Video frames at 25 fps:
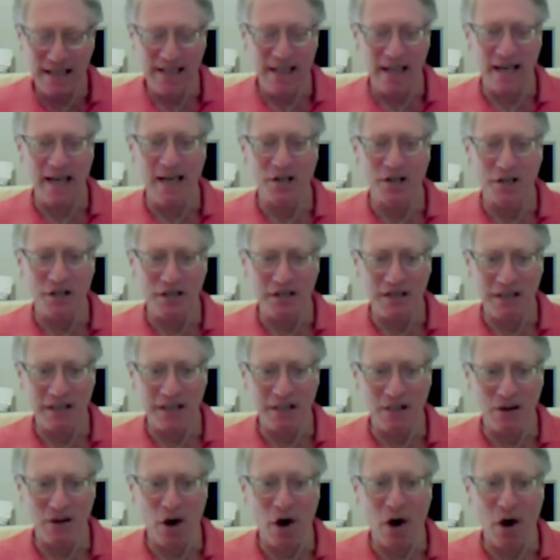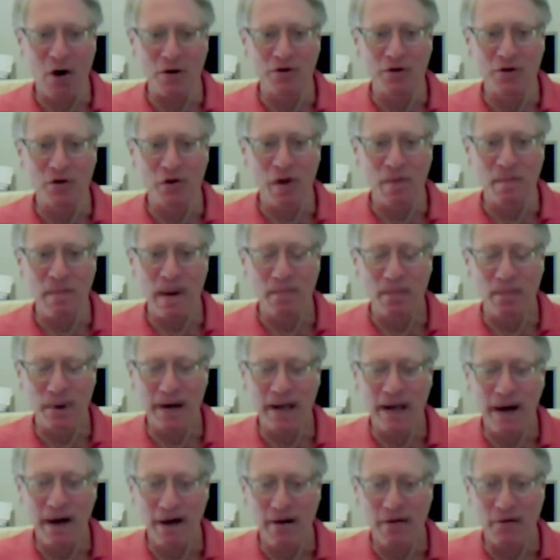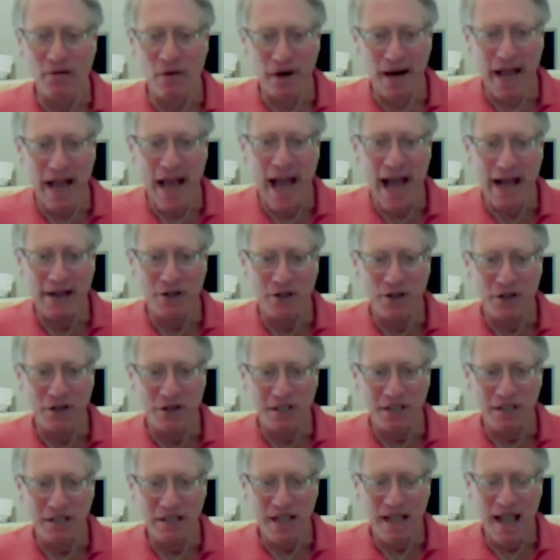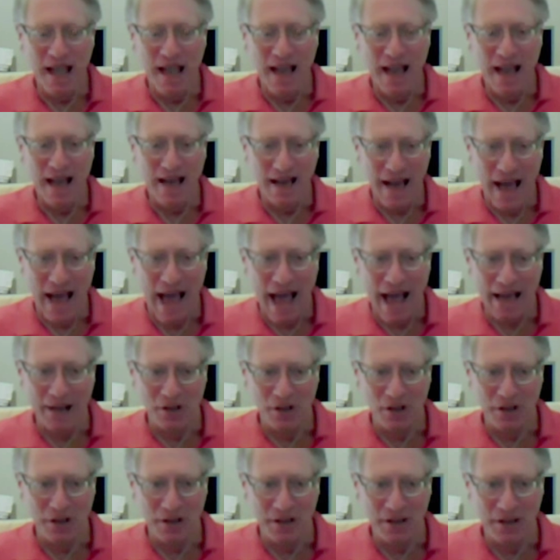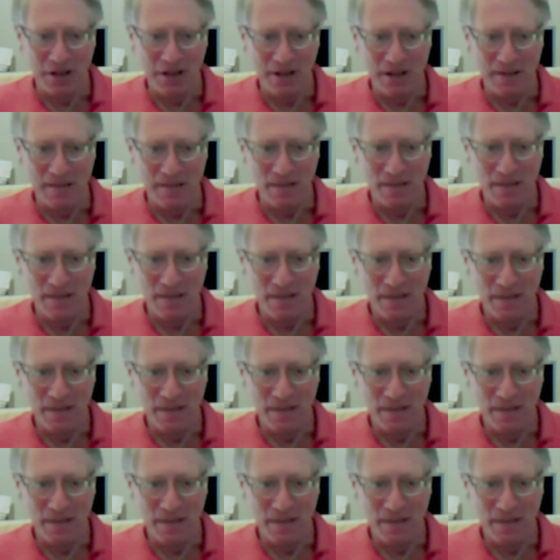sensations. It's also the memory of reactions and actions,